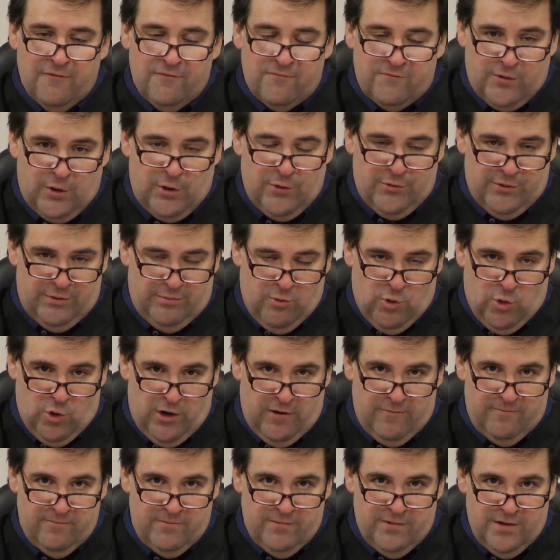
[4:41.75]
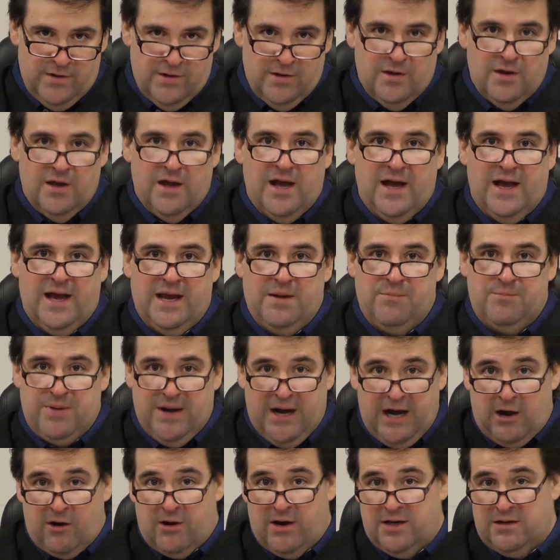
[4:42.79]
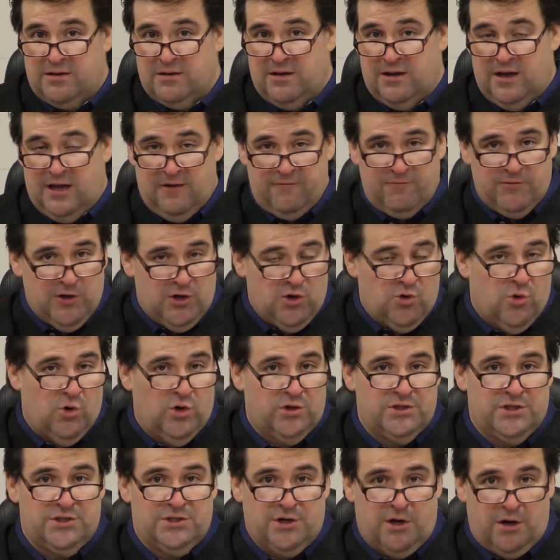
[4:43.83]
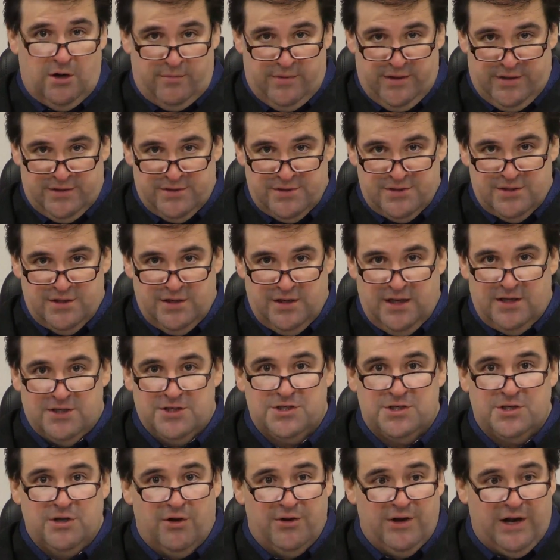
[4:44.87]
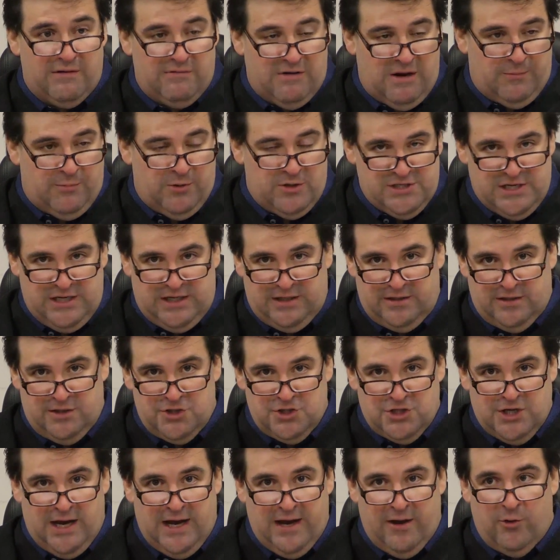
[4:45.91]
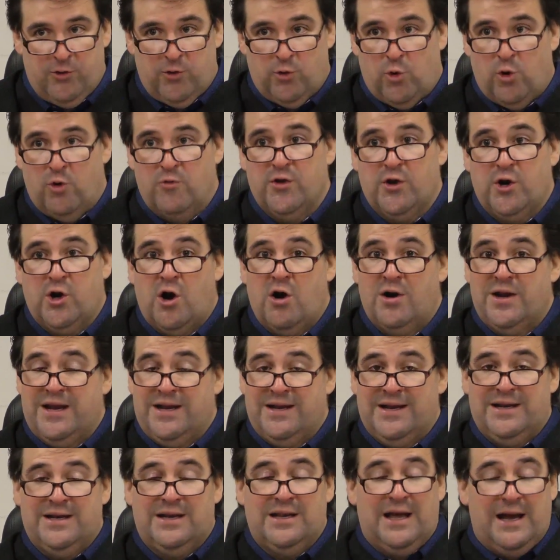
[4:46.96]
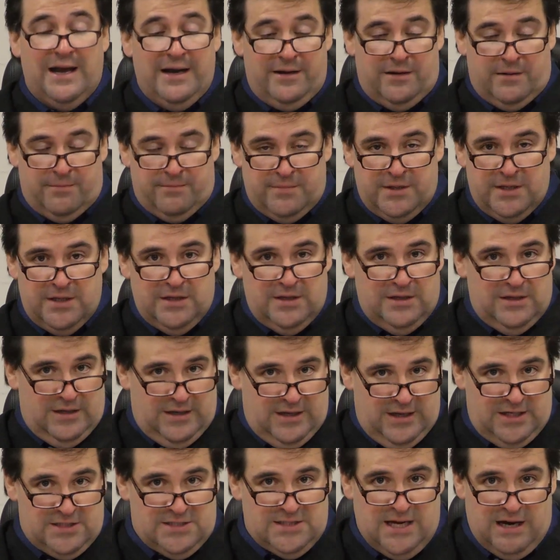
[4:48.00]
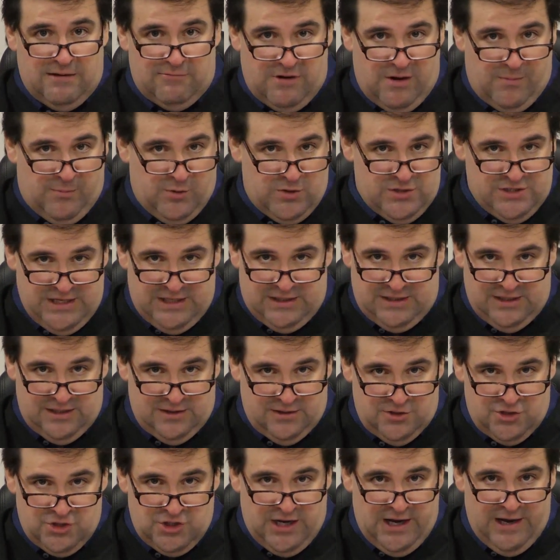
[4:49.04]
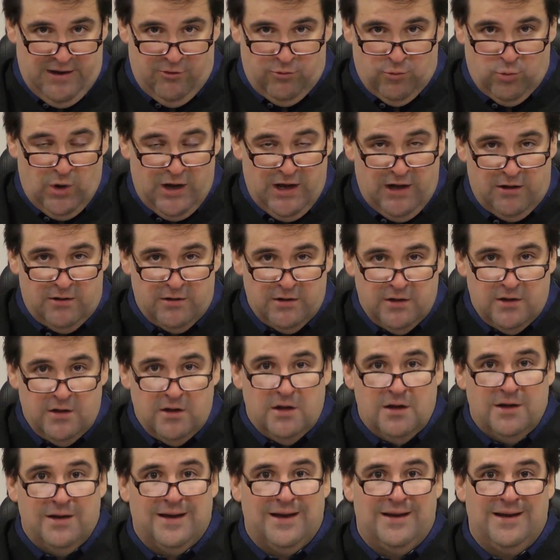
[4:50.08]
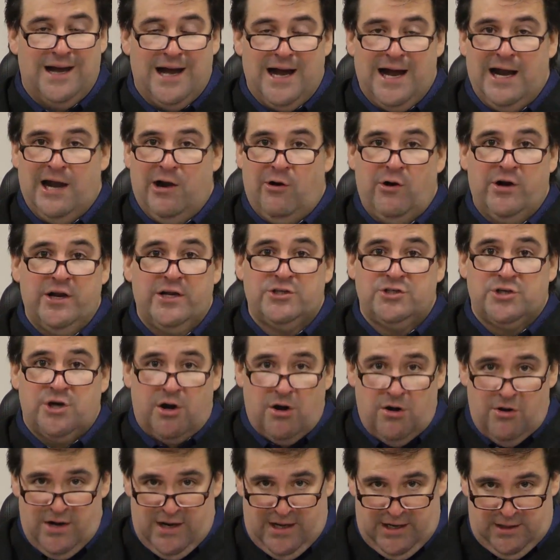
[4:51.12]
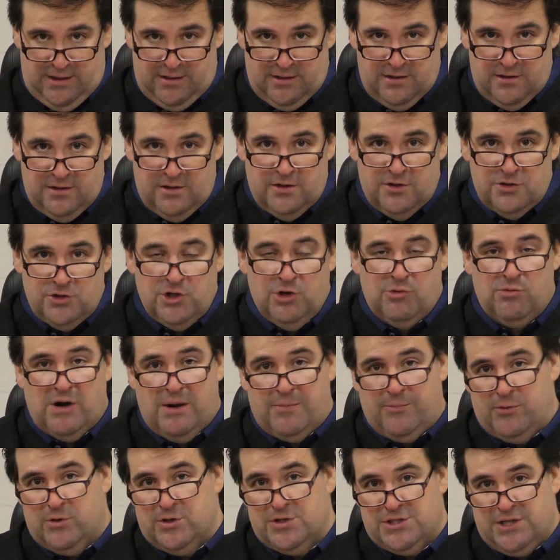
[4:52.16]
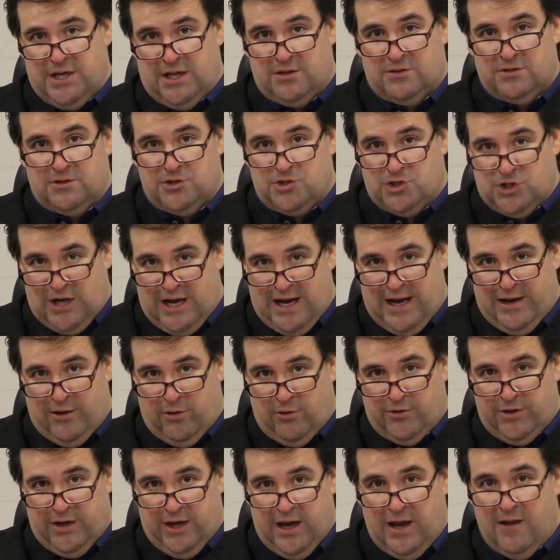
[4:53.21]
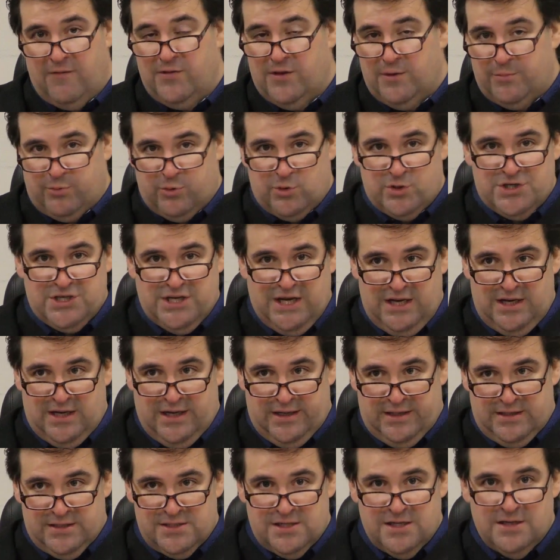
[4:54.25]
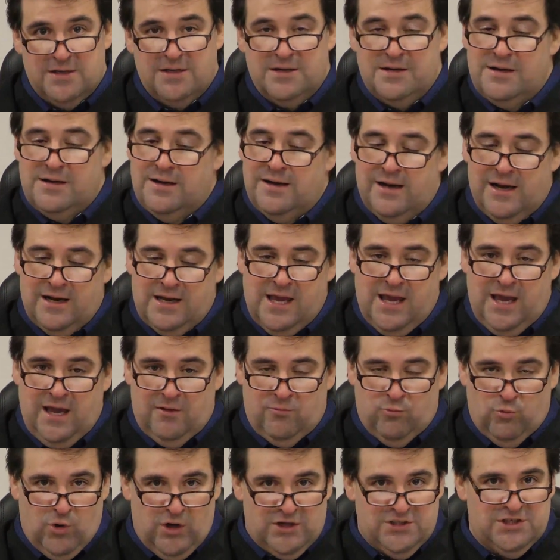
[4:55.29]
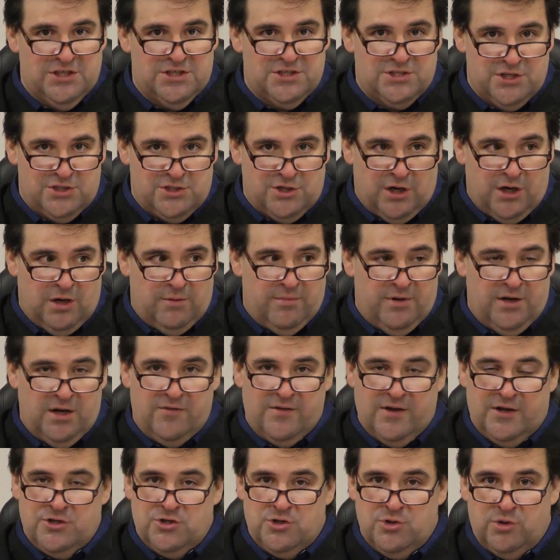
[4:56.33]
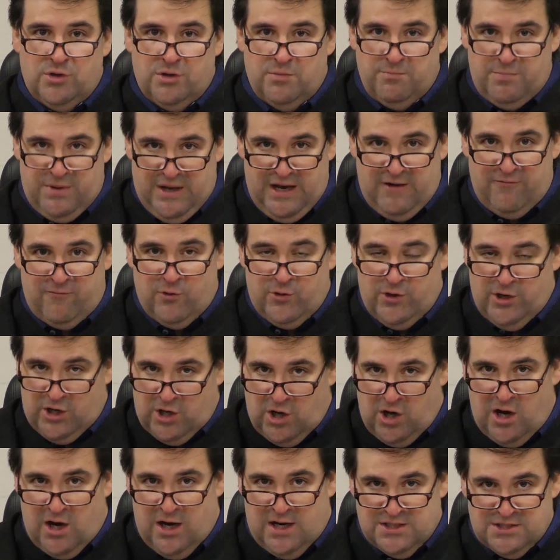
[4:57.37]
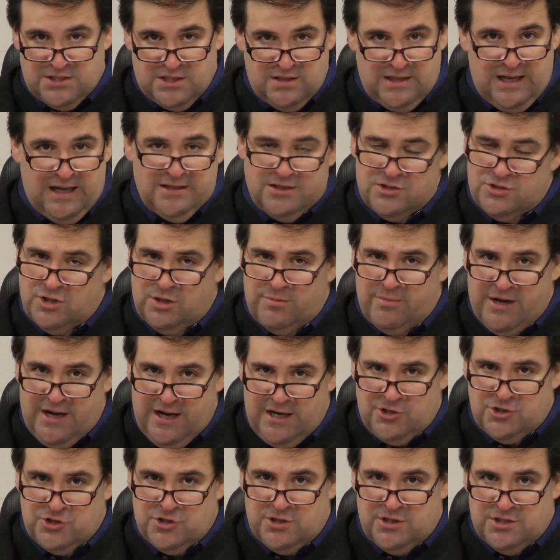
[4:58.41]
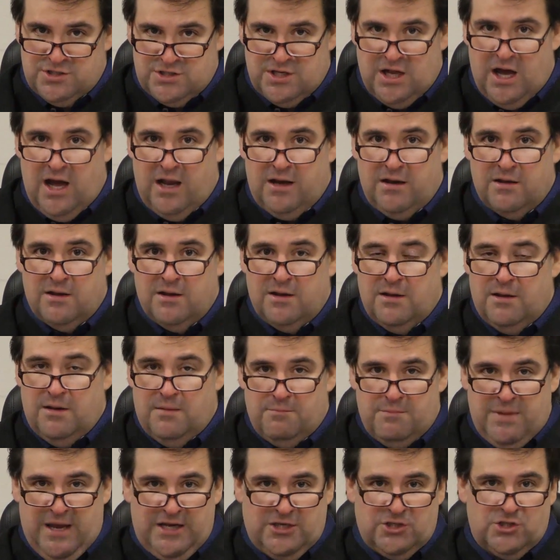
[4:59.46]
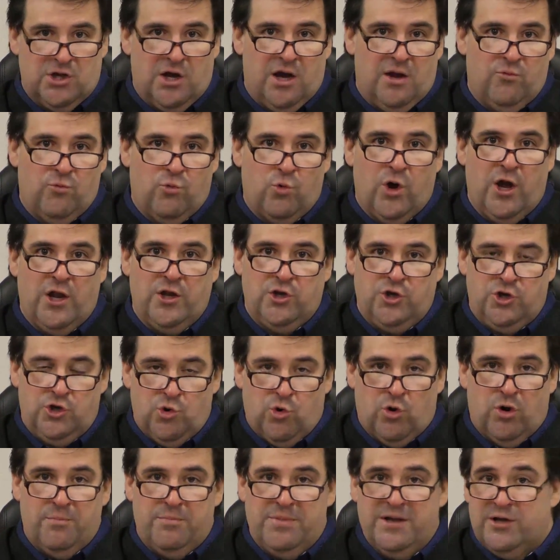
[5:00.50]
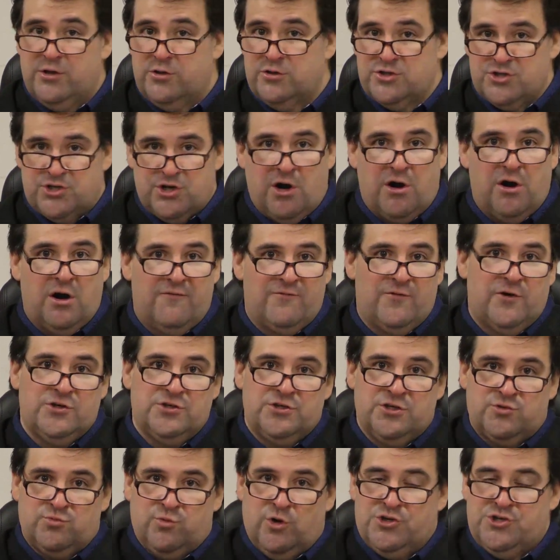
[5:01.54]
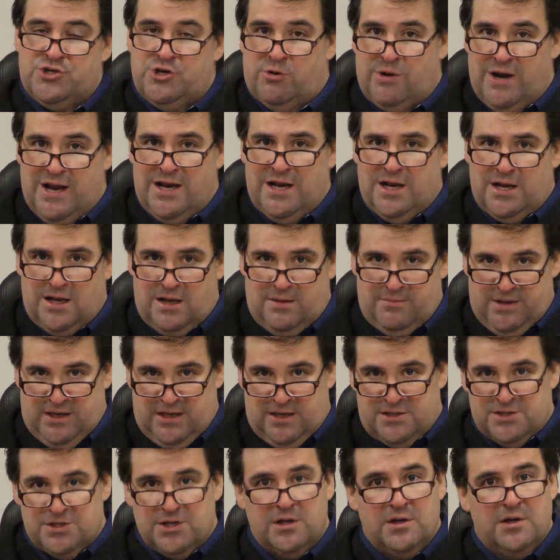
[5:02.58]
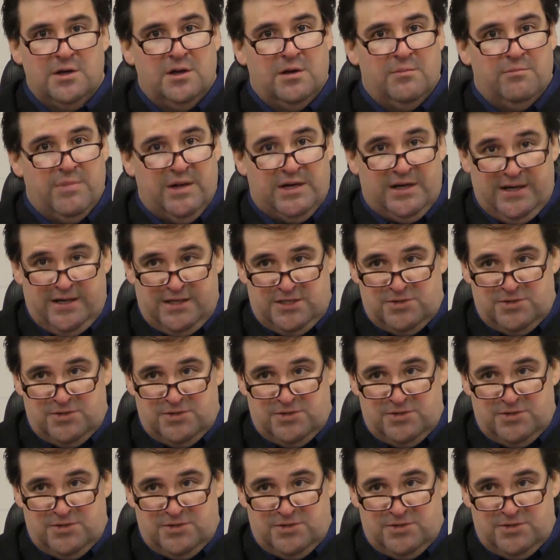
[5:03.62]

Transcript: Furthermore, a parent, if the court determines is still not representing the child or the guardian ad litem is not representing the child well, can hire an attorney to represent the child in the proceedings. Again, once it's determined that you can pay for the cost, and that determination is not based on what your bills are versus what your income is, but it